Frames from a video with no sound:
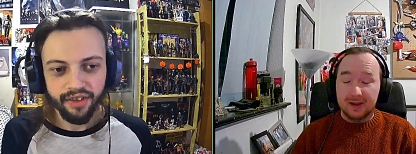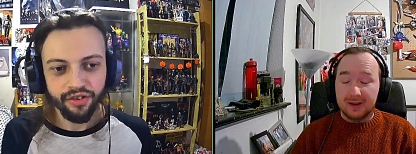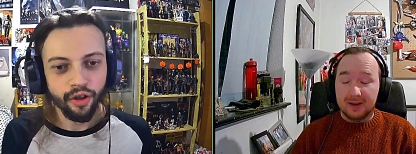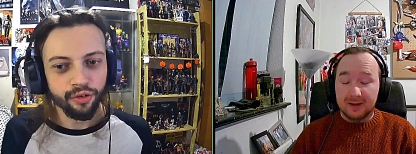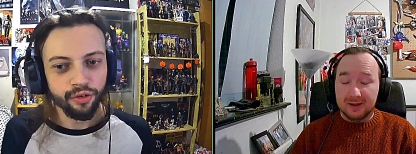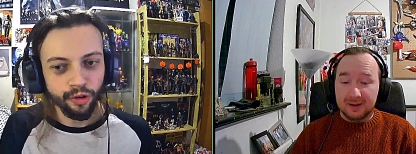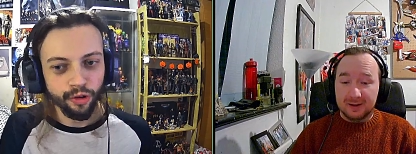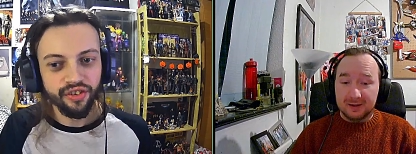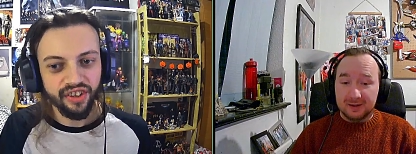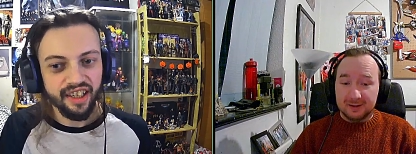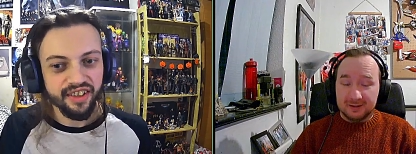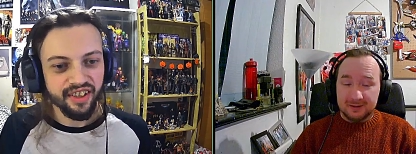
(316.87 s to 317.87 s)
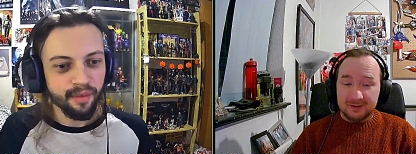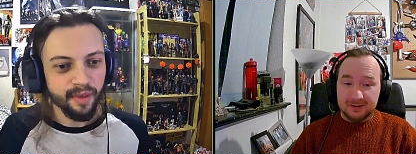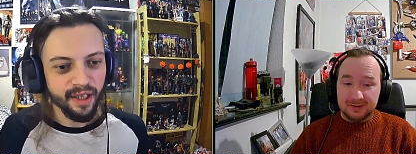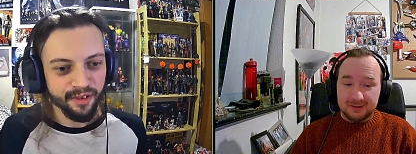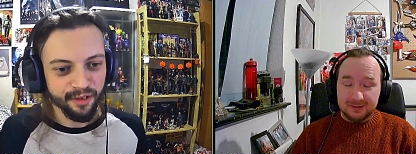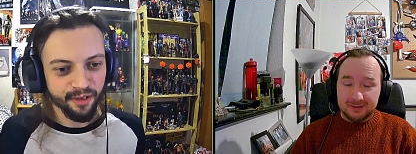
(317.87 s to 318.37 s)
Speaker 1: and it's also good because he actually
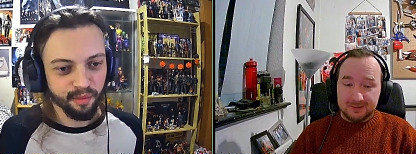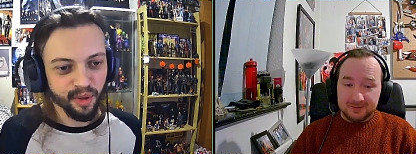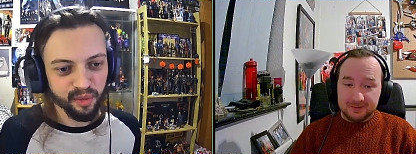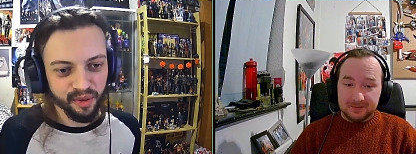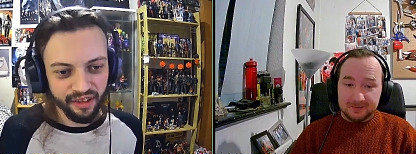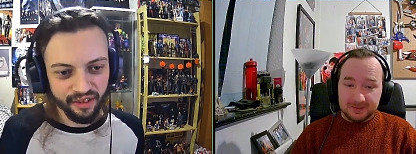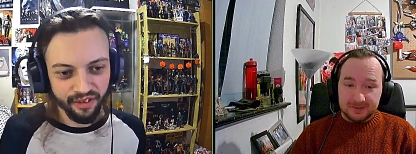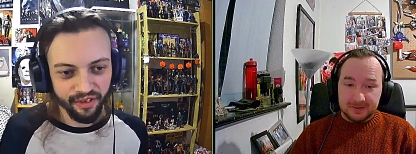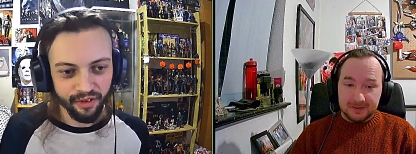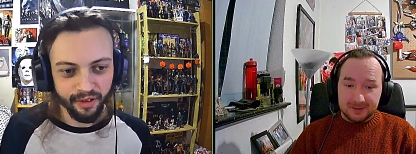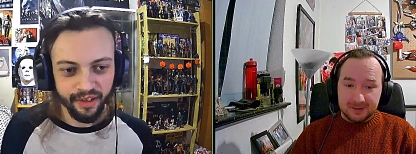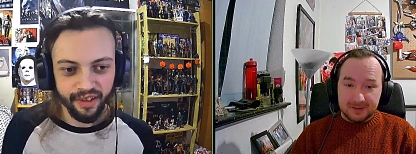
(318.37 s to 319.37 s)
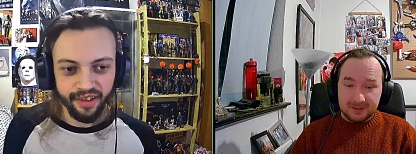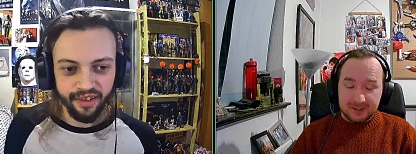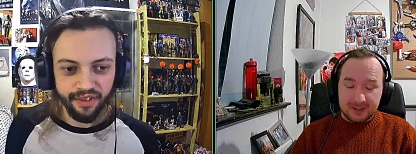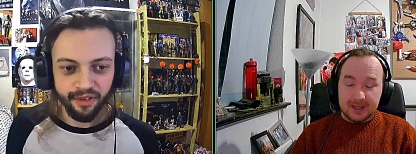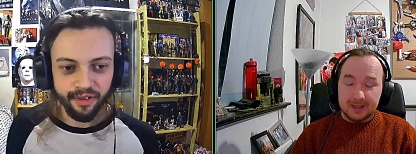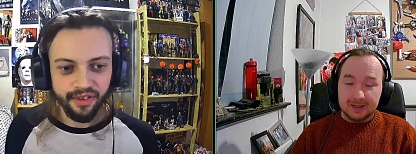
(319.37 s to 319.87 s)
makes those puppet things as well. Innit?
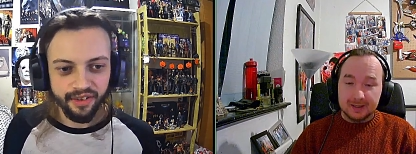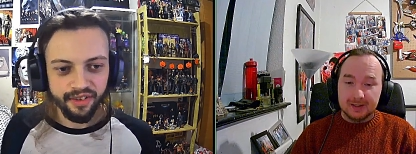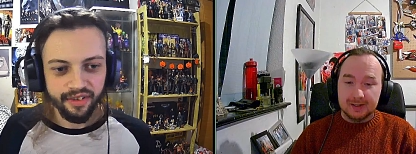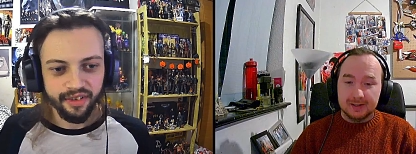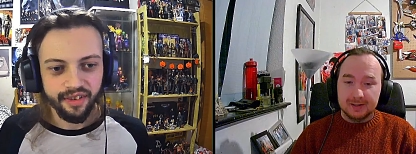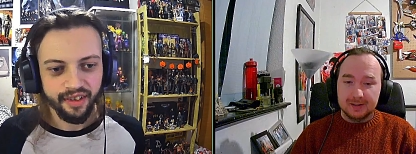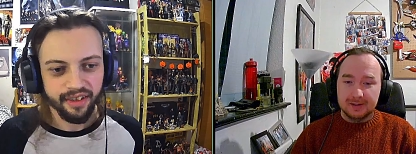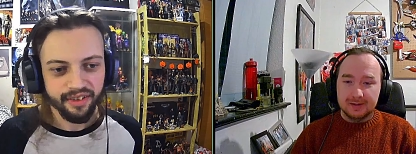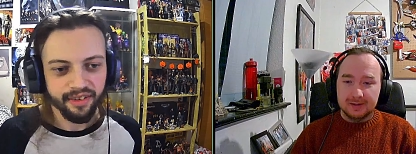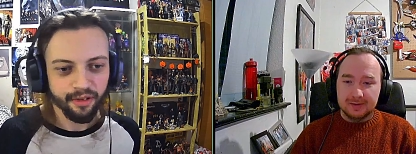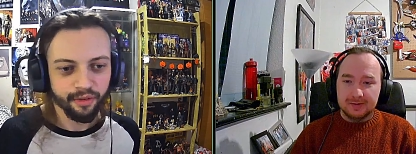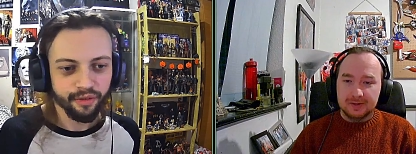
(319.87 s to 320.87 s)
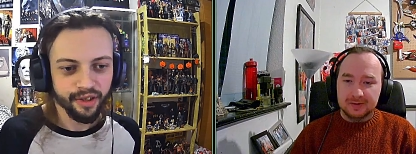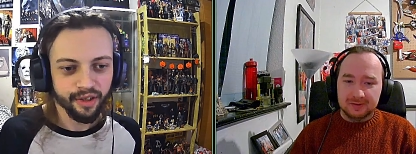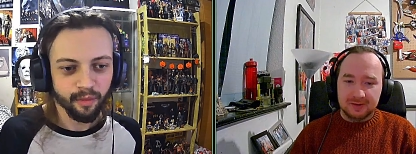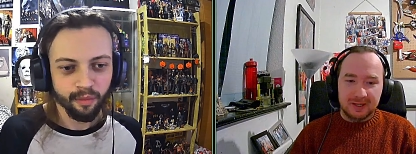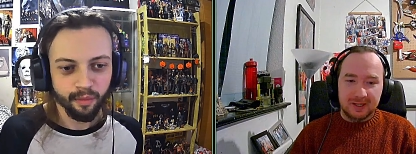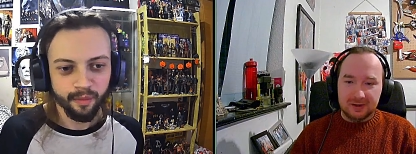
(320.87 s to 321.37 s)
Yeah. So that's a good. Which is
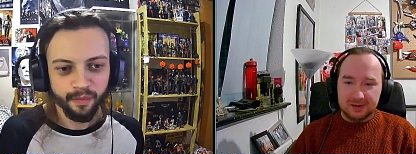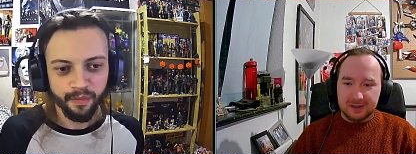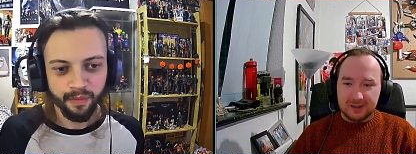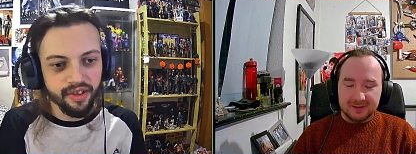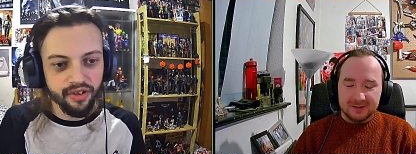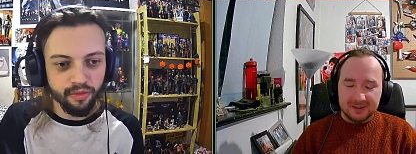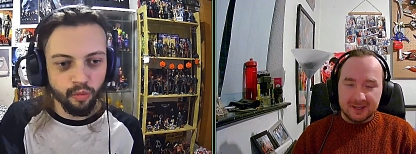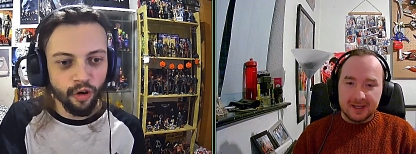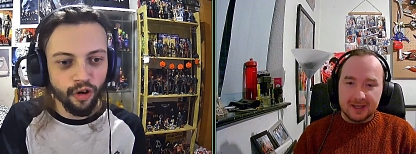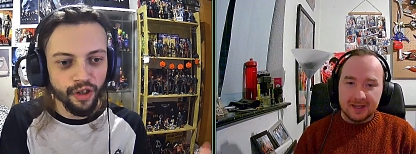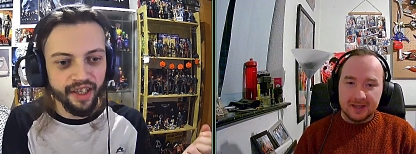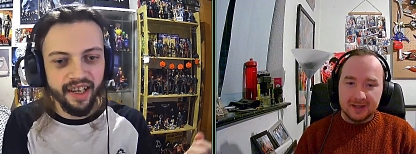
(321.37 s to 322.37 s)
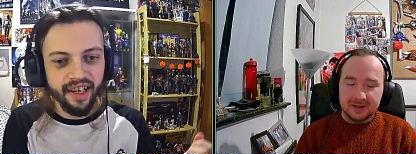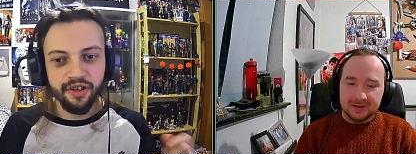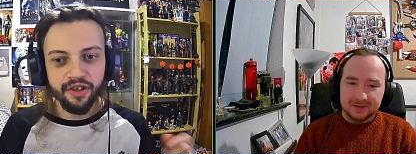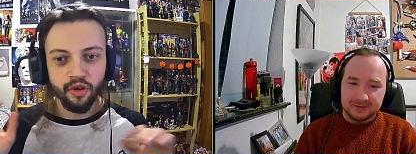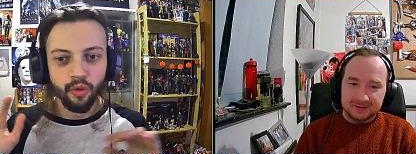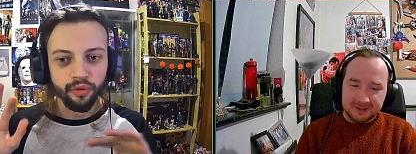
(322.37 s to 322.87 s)
really good. Yeah, he's just yeah, walking, yeah. and he
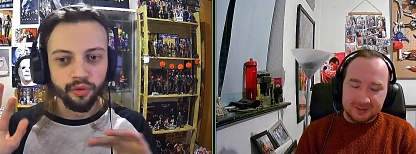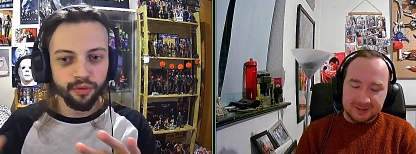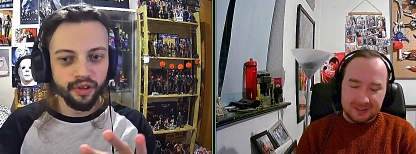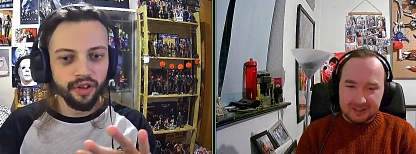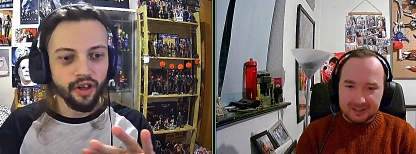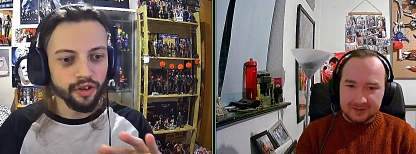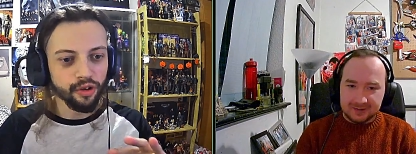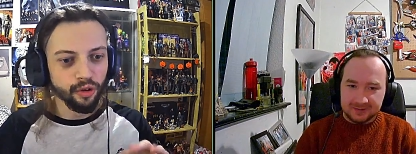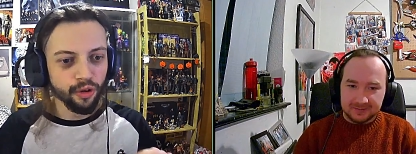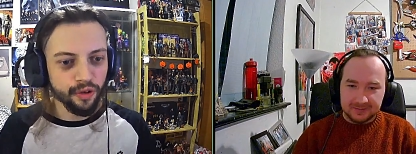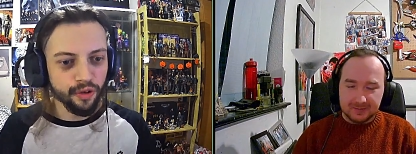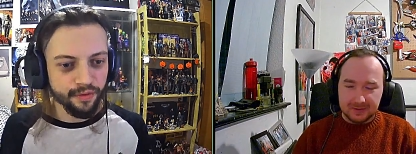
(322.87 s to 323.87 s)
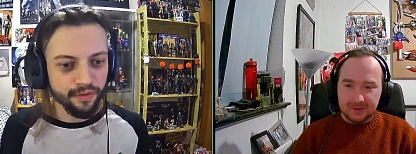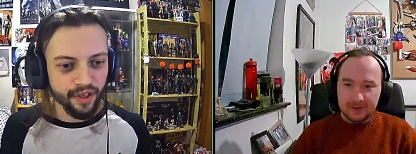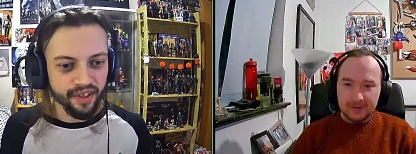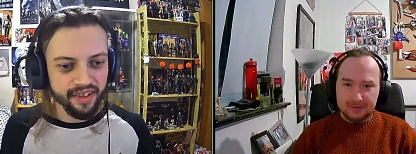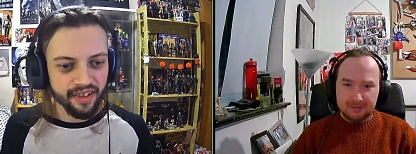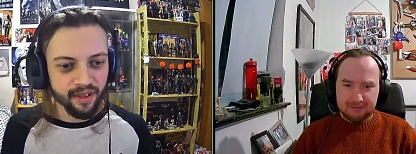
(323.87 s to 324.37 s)
just goes just through like... a locked door, just
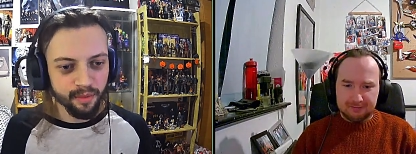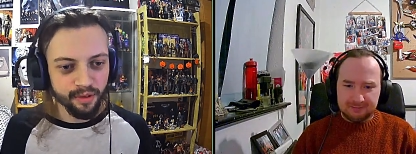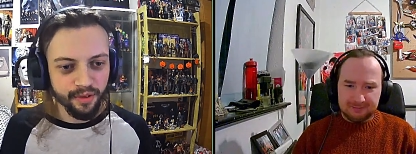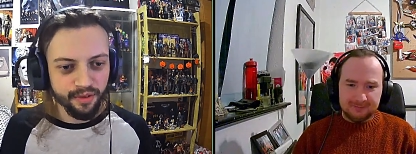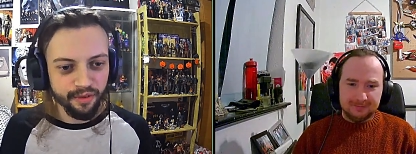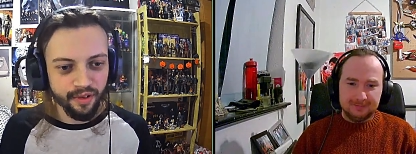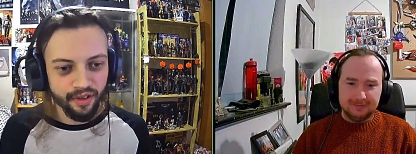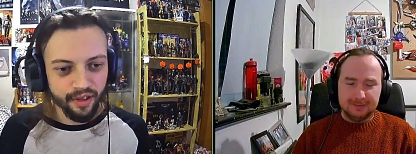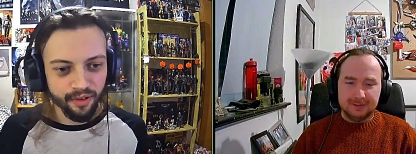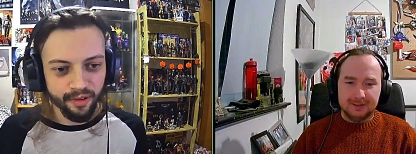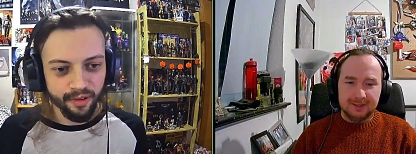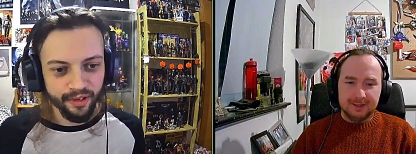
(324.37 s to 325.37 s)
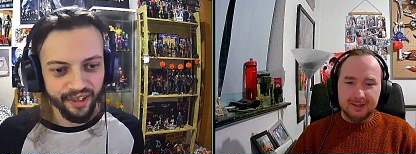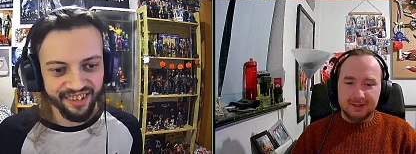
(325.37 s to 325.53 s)
fucking teleports through the locked door.